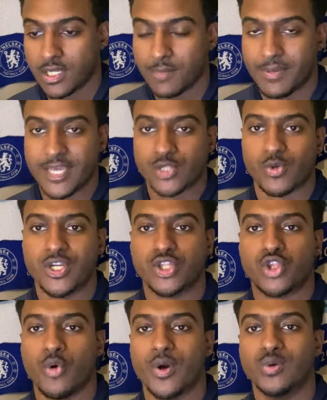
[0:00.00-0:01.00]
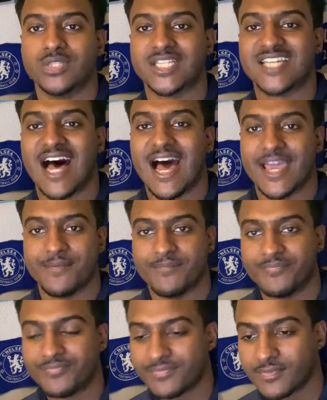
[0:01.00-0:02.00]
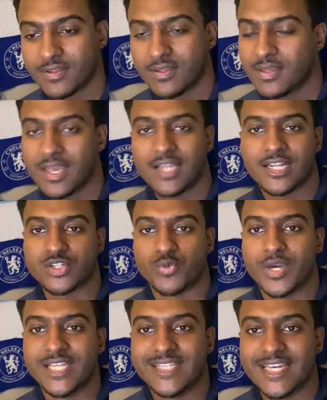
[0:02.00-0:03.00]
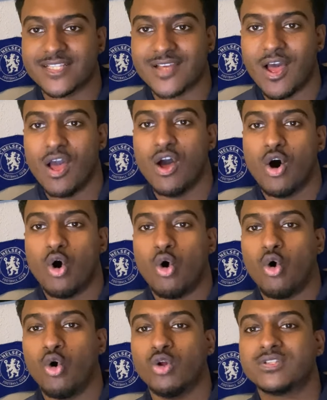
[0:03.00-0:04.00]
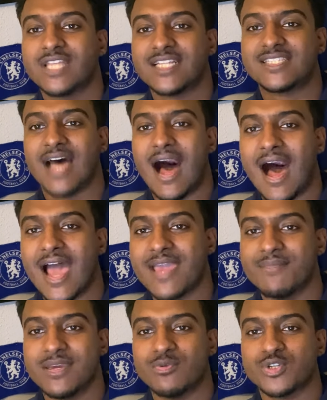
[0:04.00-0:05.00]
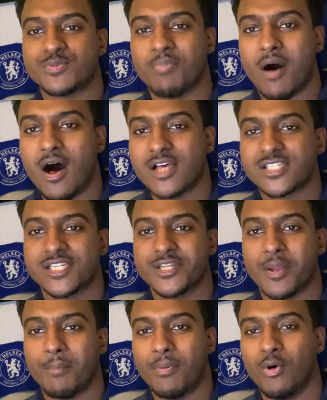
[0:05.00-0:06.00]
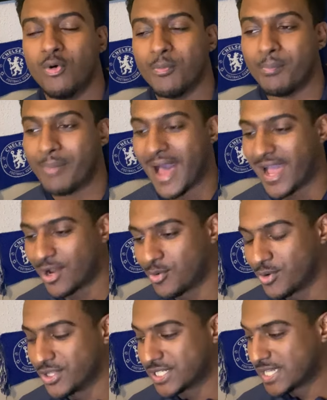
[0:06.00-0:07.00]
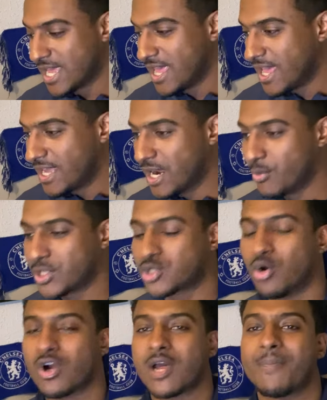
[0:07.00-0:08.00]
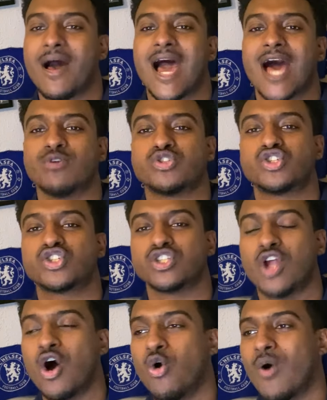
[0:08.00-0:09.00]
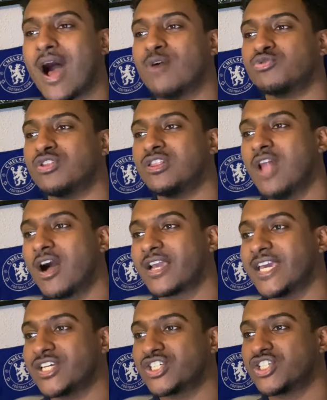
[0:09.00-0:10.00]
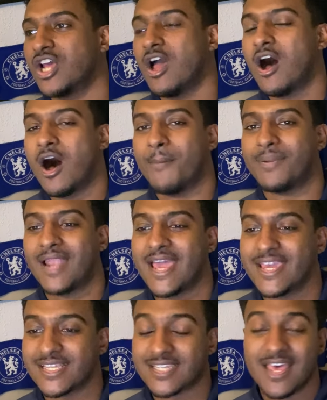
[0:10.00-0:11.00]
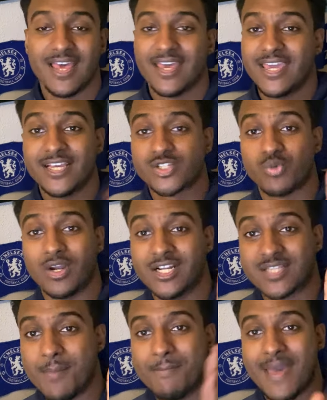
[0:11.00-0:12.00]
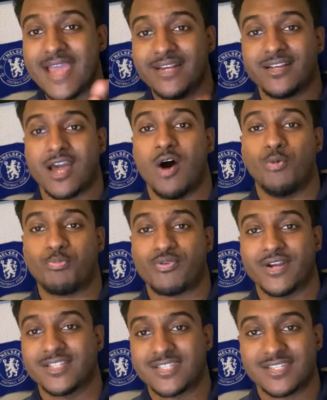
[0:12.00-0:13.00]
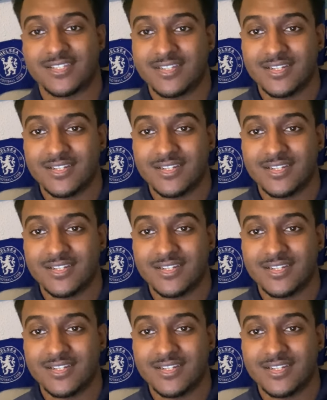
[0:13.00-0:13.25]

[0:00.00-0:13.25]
but it is when you do it all the time. And that's what he did. All the time he was passing the ball backwards. And then we talk about how slow, how luggish our play is. He's one of the main culprits.